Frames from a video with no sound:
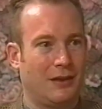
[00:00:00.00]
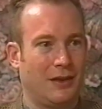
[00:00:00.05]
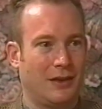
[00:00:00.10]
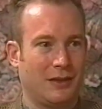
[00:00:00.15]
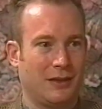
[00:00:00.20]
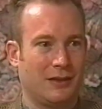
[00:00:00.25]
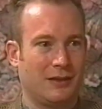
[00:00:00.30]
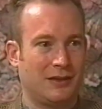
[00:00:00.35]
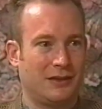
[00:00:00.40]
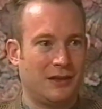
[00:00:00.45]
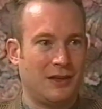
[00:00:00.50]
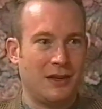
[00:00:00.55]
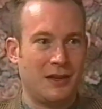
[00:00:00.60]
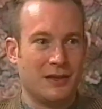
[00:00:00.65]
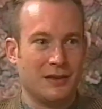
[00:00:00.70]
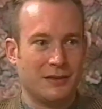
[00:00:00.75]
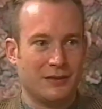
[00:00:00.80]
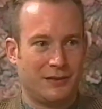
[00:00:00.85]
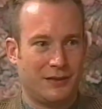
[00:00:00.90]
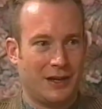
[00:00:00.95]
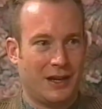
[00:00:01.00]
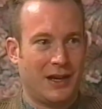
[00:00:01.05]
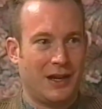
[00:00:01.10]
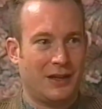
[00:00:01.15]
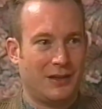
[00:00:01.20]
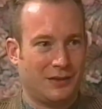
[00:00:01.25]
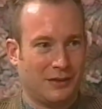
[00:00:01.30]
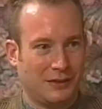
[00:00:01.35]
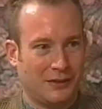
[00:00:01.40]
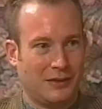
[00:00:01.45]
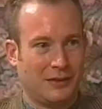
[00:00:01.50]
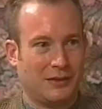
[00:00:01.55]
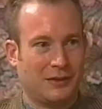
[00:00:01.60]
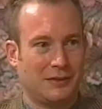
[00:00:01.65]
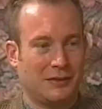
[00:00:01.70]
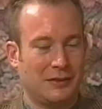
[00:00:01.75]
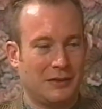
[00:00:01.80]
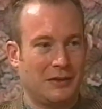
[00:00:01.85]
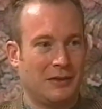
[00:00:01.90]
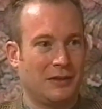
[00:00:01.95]
like a scene of guys or,
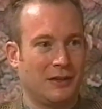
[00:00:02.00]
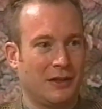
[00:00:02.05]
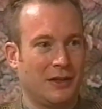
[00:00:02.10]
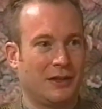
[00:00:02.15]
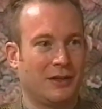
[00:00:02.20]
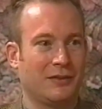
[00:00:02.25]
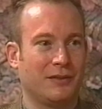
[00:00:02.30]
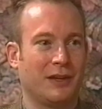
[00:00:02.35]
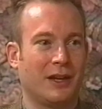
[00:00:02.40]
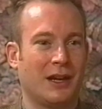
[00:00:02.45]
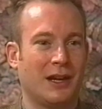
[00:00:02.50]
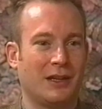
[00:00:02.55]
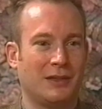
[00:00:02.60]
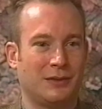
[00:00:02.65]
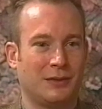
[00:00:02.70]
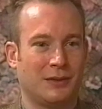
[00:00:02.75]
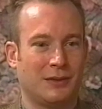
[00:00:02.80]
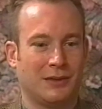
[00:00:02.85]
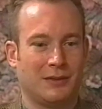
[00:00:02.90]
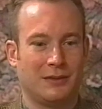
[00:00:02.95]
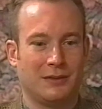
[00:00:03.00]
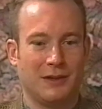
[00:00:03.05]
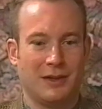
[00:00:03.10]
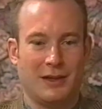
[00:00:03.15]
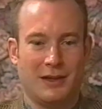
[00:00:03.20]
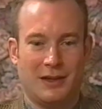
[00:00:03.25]
the clique of guys who are